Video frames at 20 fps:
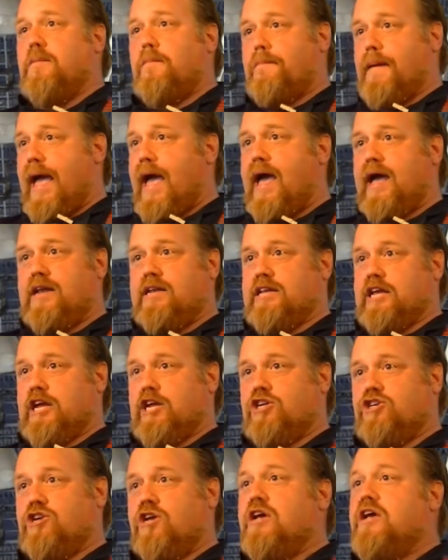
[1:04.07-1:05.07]
a bad
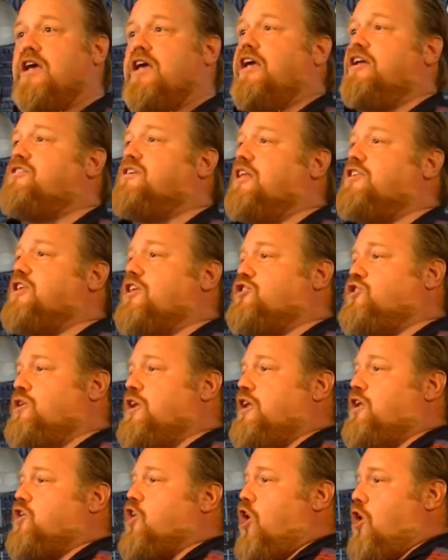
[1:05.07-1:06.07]
dish. It's just that you
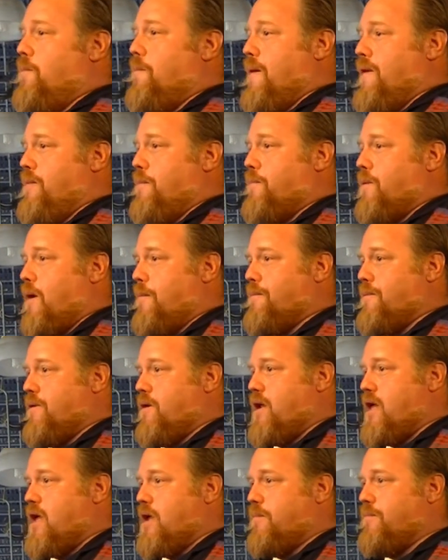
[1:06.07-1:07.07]
need to call it by the proper
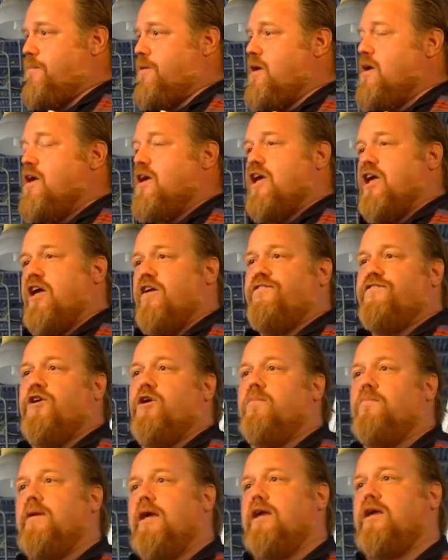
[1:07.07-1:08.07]
name. If you're
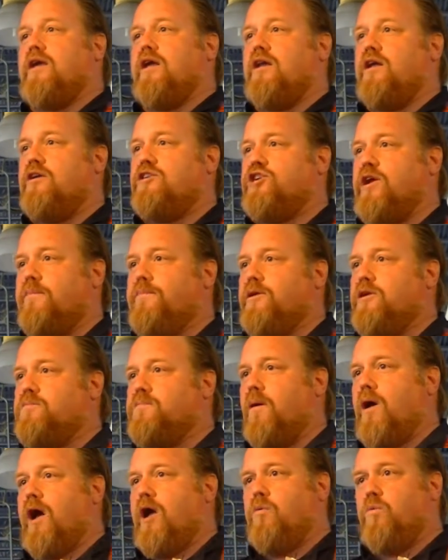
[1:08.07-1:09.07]
making a shepherd's
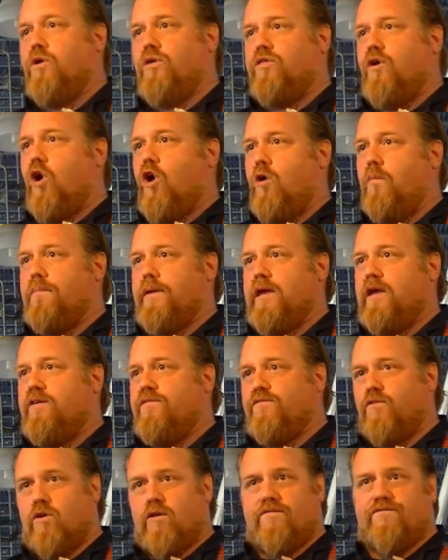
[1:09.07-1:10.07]
pie with all beef
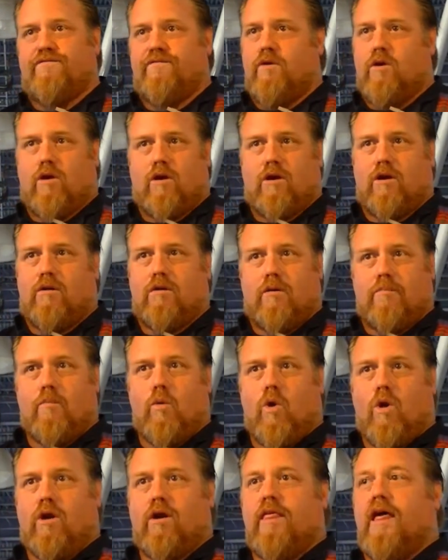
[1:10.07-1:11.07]
or a
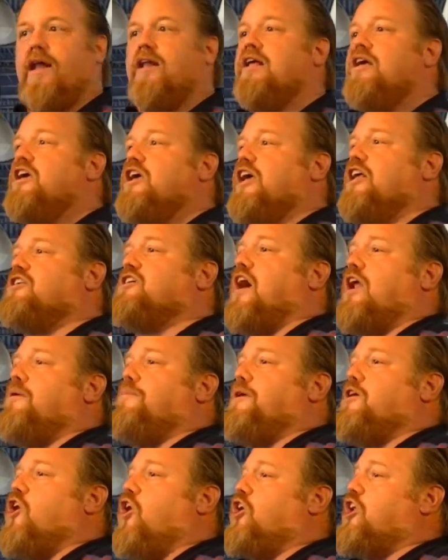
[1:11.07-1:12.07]
more that, it's got to
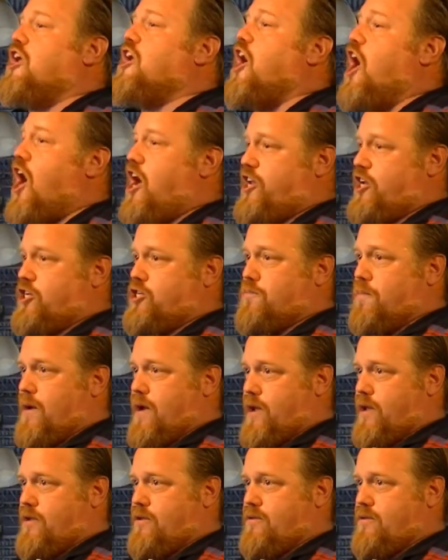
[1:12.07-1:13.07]
be called a cottage pie.